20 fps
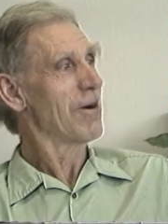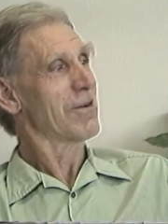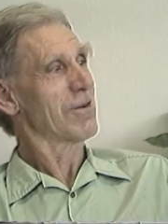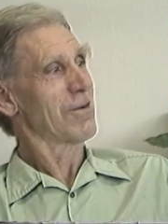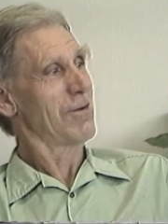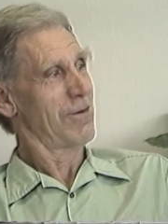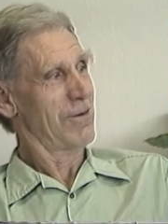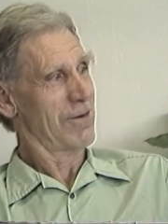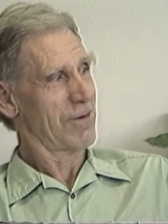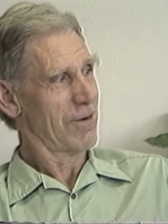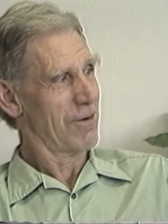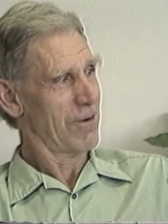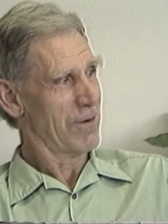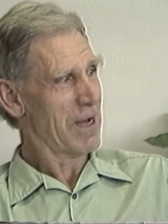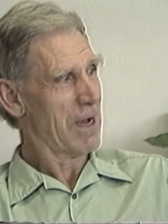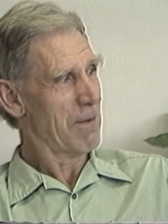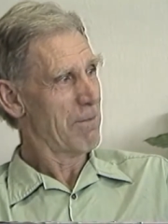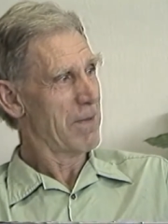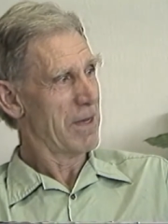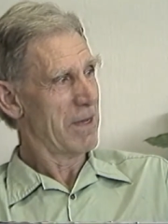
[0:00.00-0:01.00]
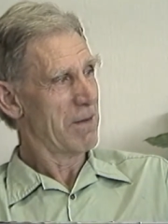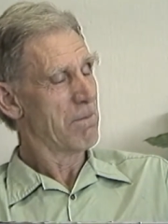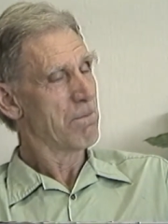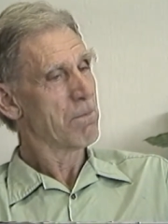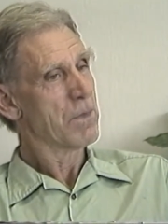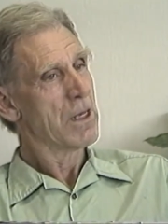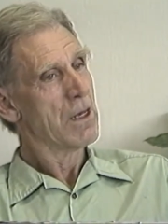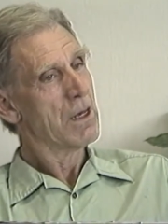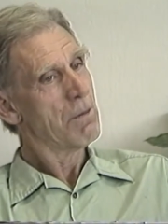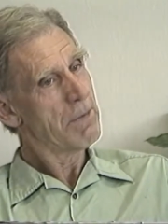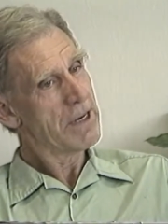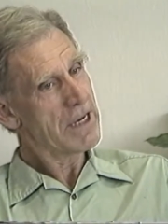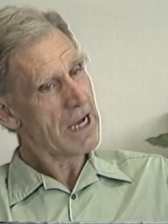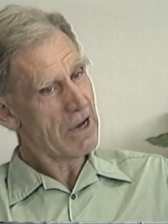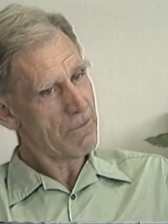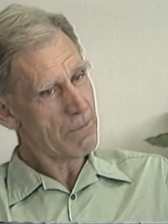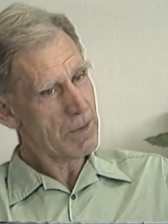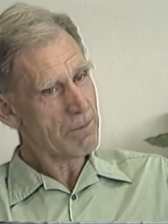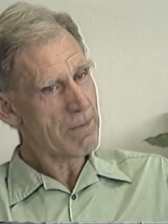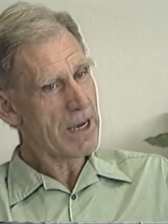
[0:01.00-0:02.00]
caught, caught, caught yes. up in. Yes. But
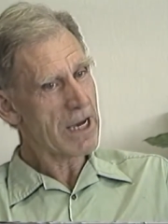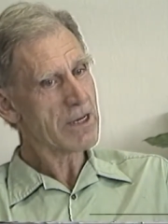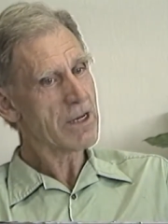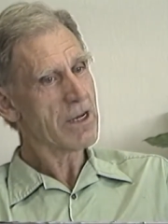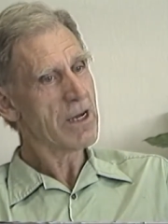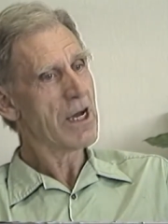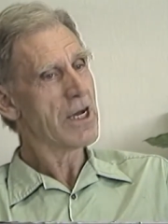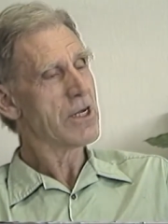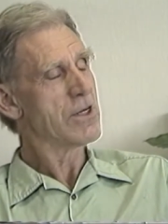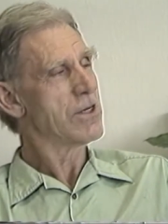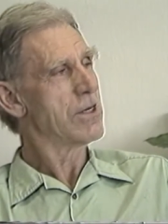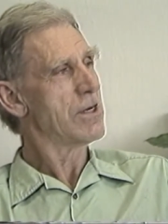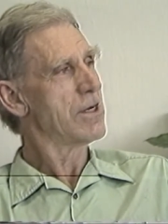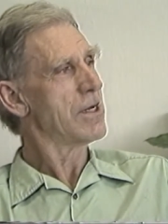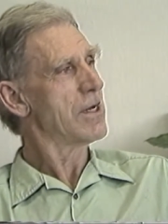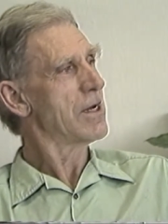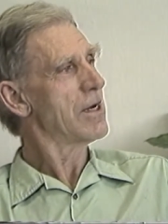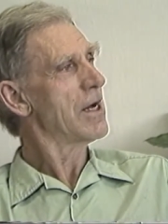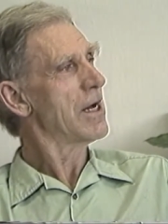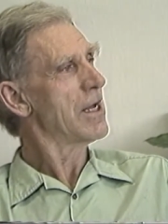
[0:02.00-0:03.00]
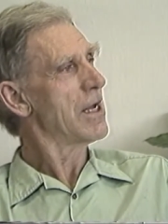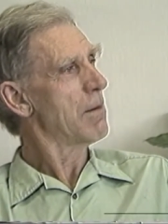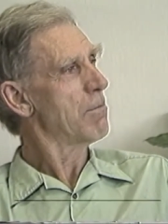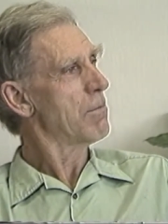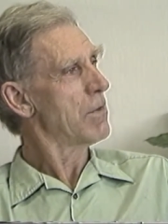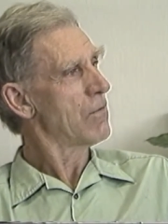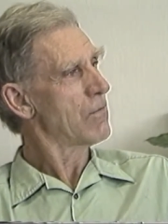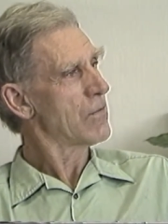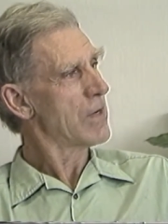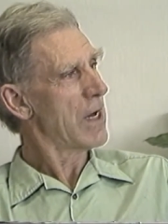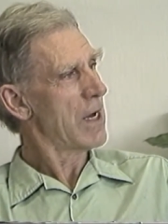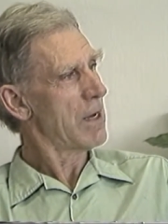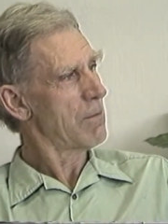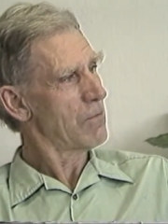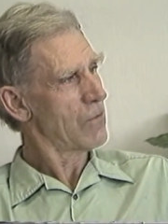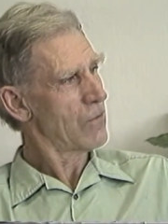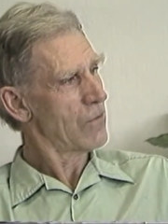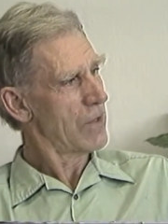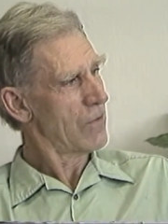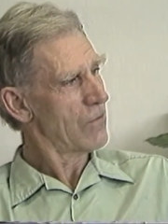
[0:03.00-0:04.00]
I've been back to Nigeria a number of times
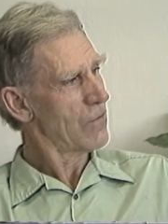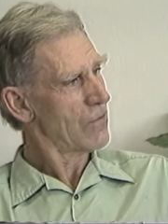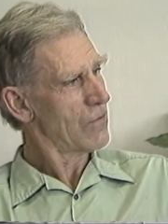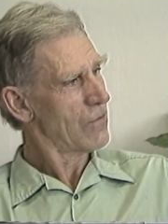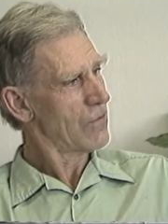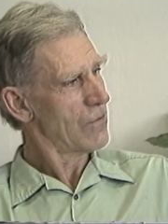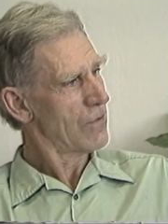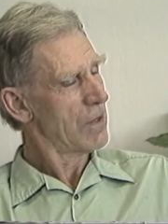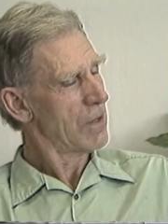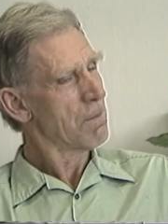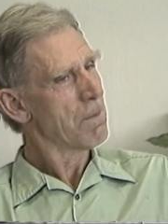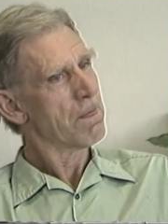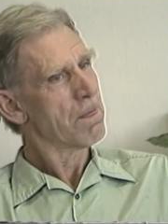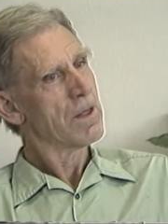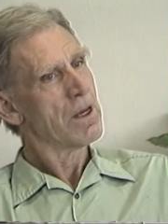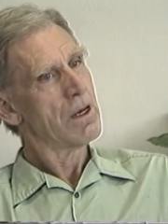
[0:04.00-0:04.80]
since. Mm, mm.